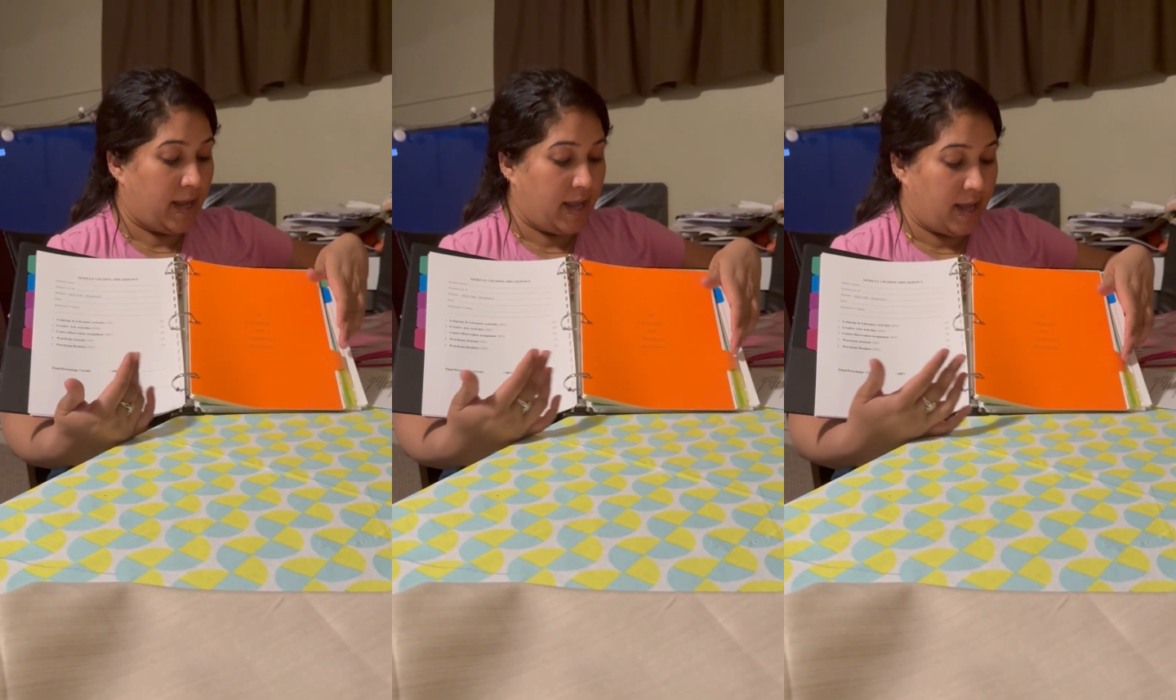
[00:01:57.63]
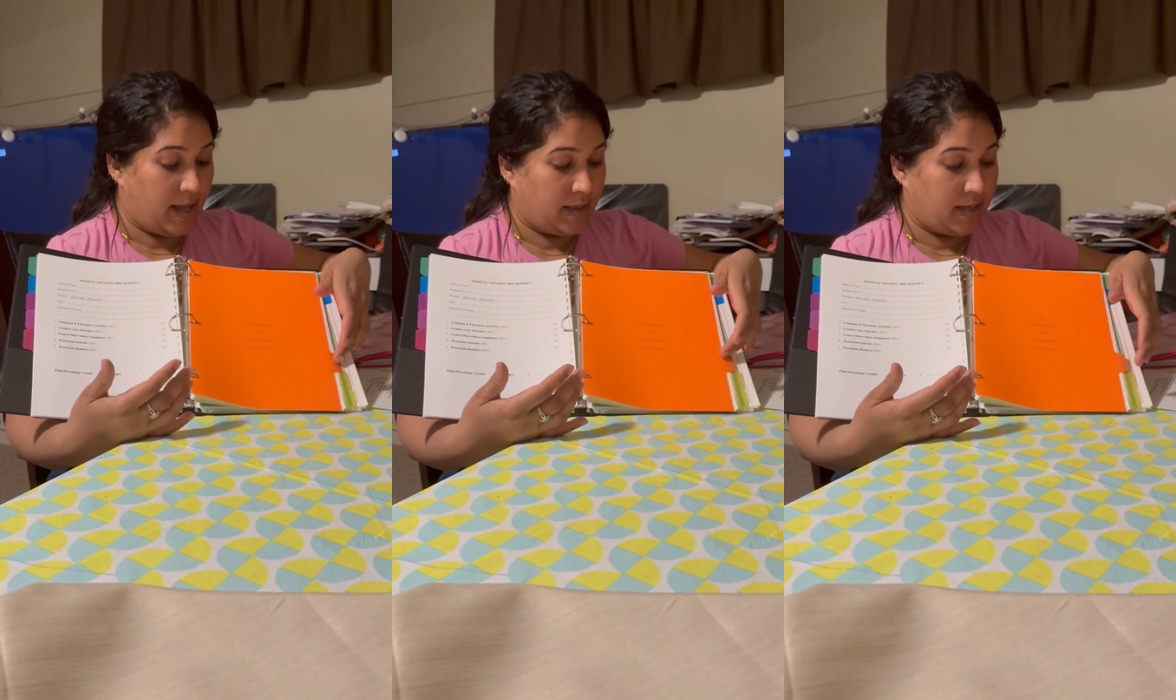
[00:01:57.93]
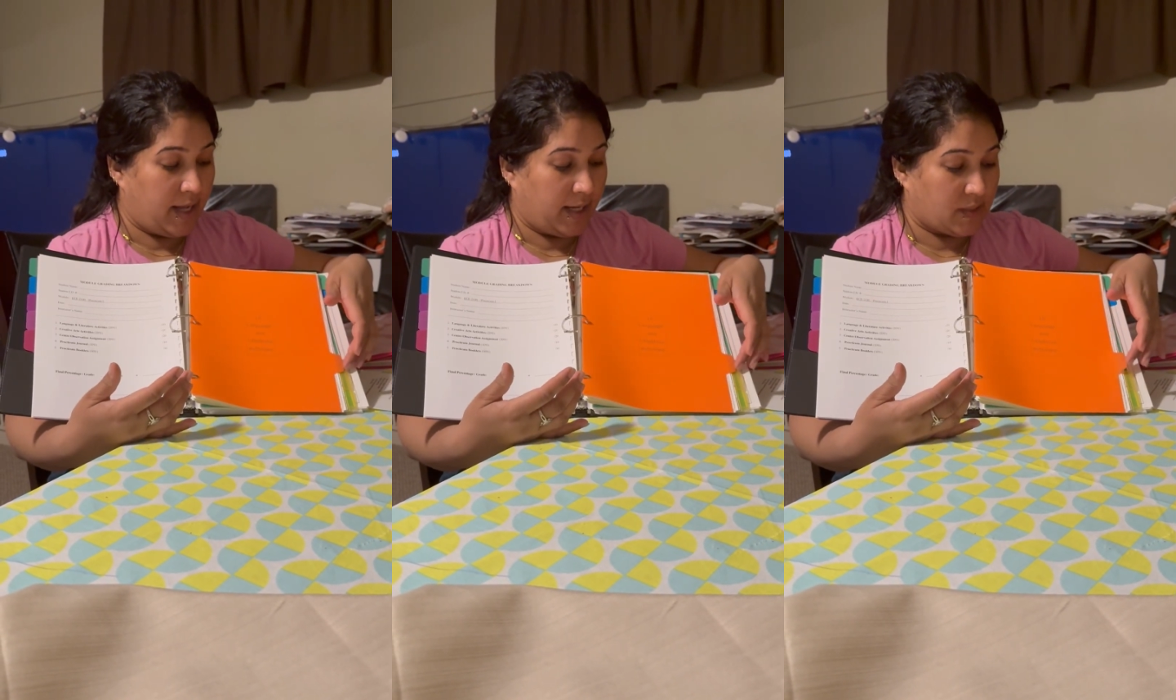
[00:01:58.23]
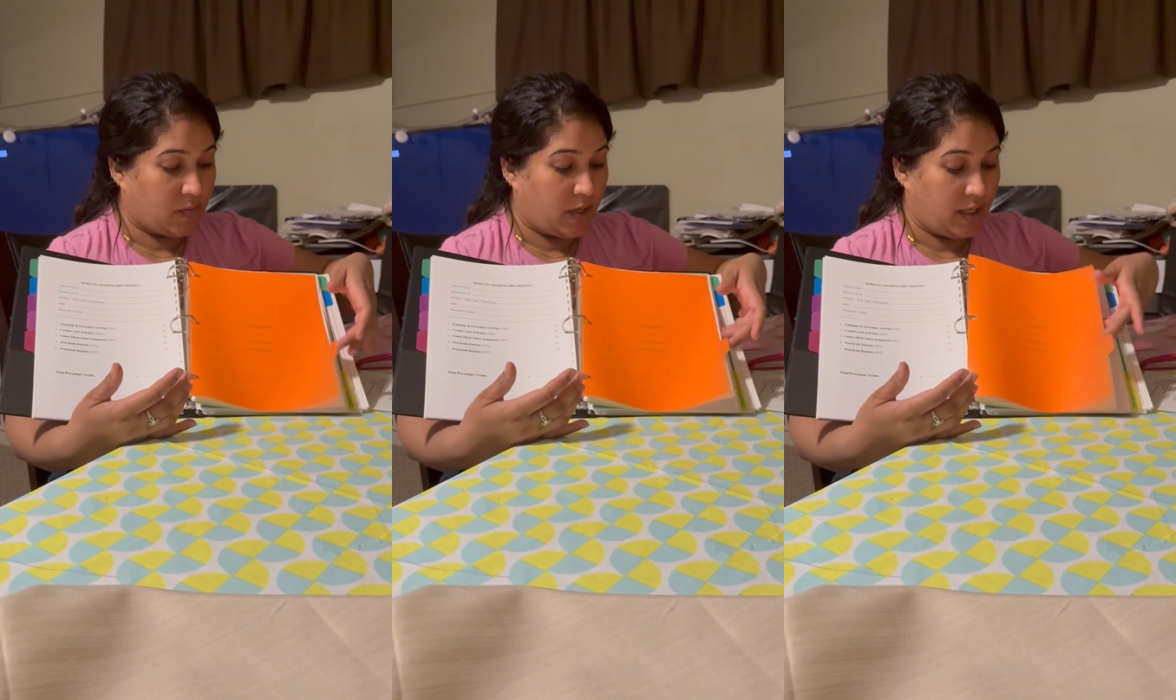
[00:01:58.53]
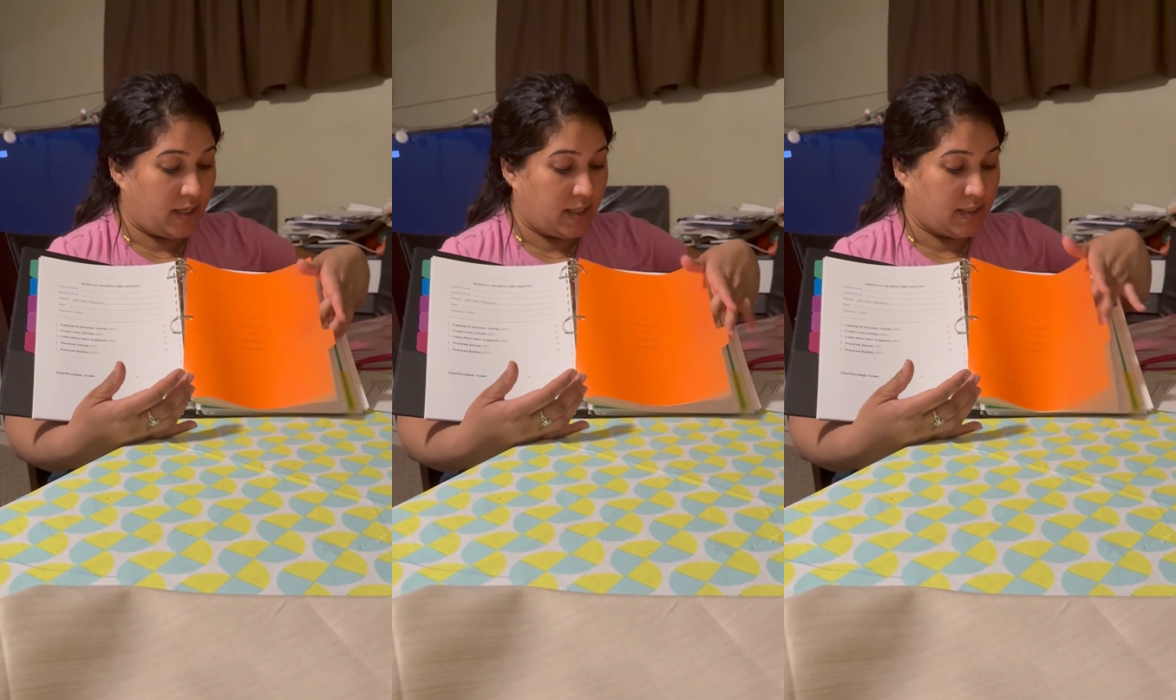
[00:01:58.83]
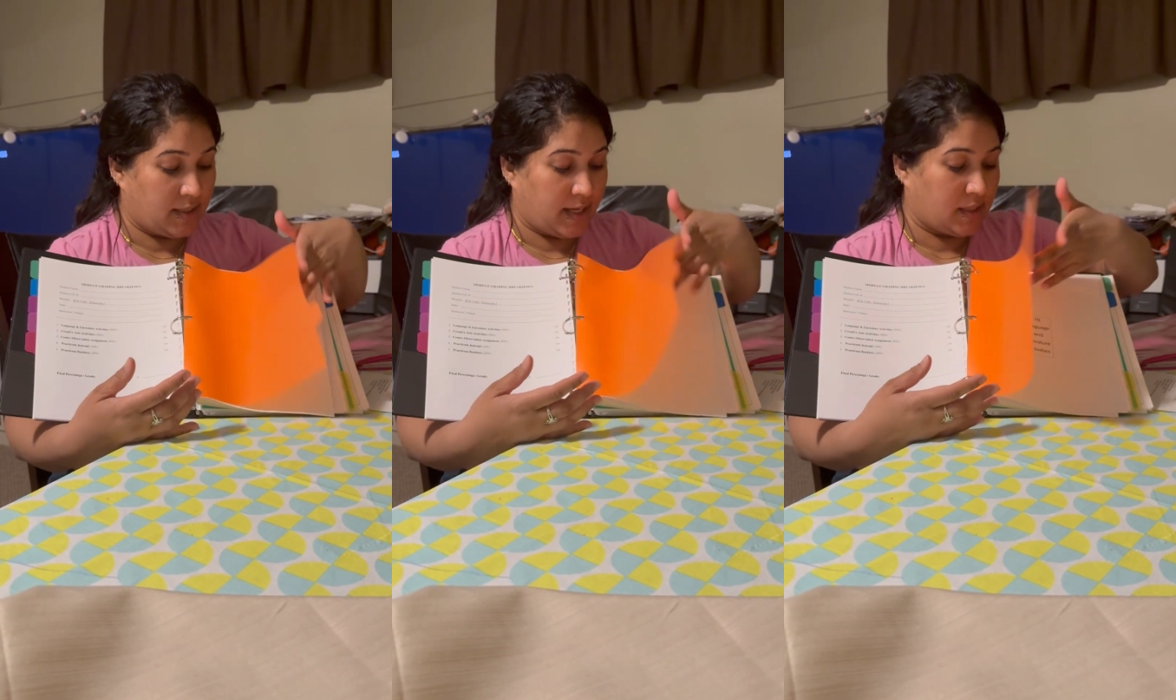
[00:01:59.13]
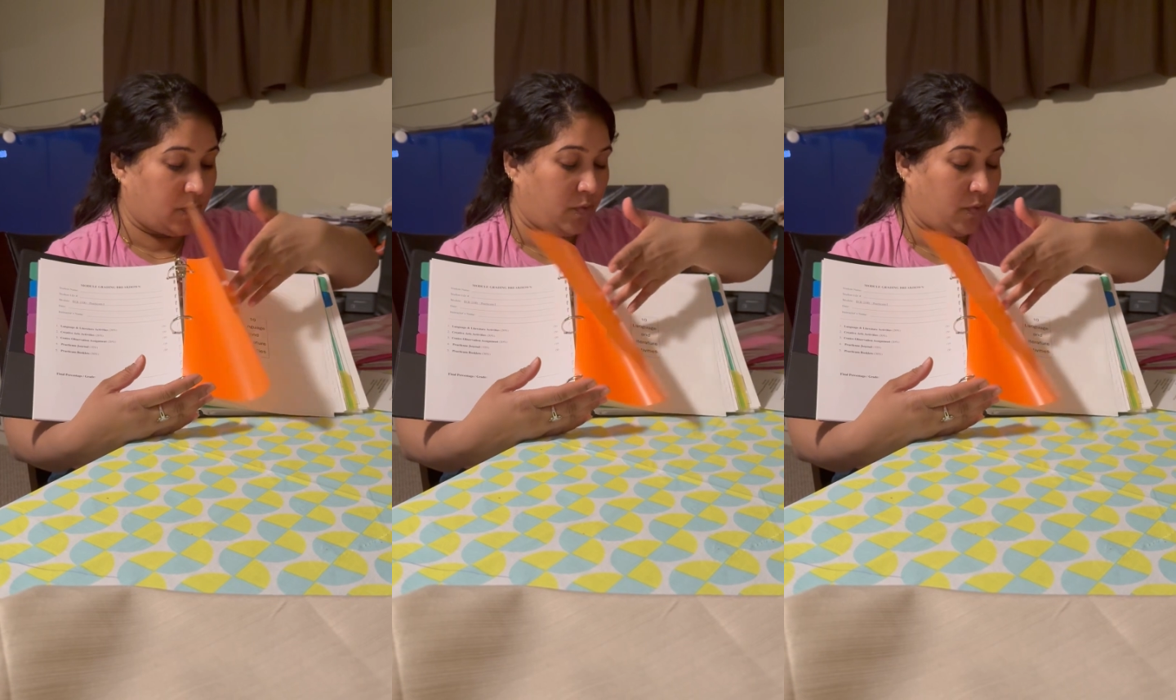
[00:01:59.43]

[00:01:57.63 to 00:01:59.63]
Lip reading: And the next one is that's